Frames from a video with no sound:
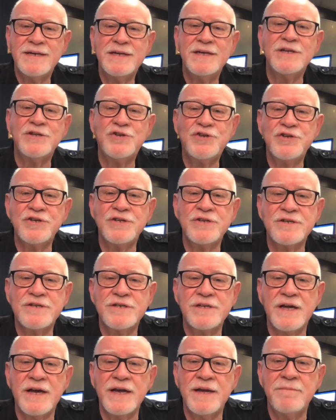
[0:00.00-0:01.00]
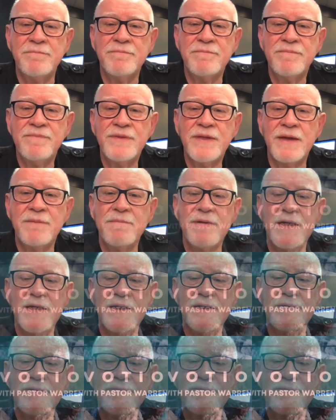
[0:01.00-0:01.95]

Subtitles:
In Jesus' name, amen.